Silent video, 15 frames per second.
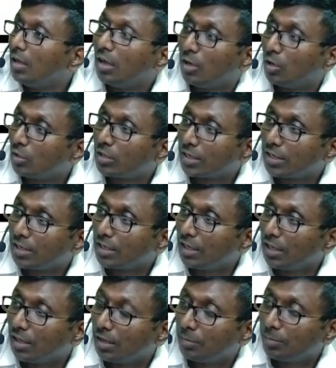Hello, correct?
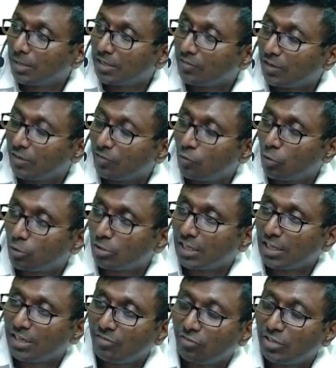But if fourth
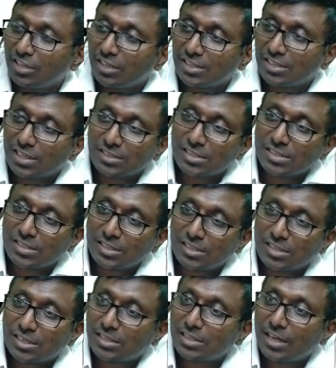day, if he reject
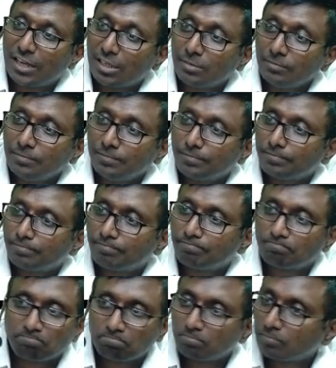the item,
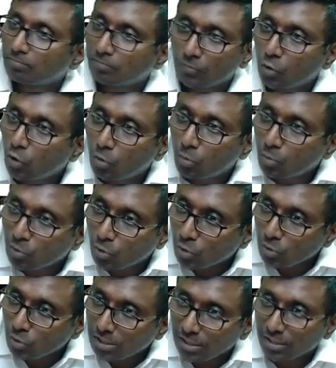no
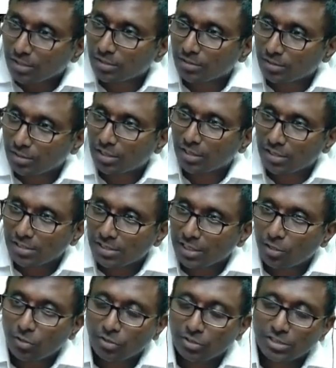sale. Correct? Sale
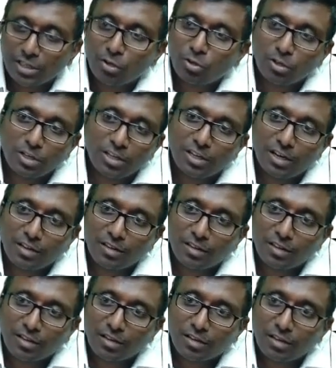only not
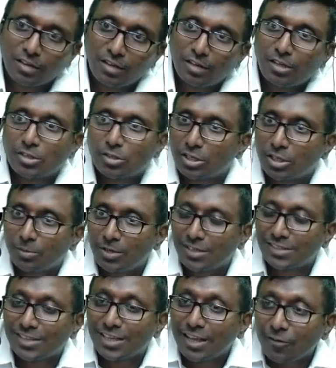there. So that
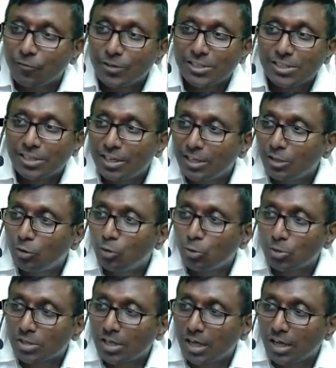means physically
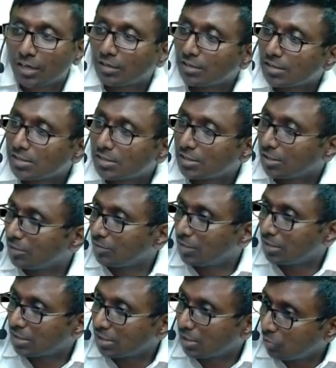goods gone, risks and
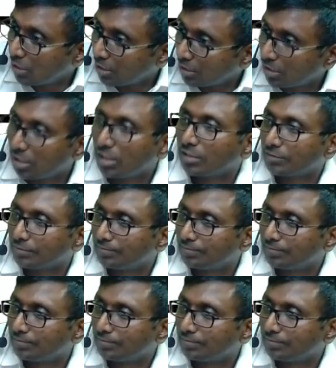rewards have not gone.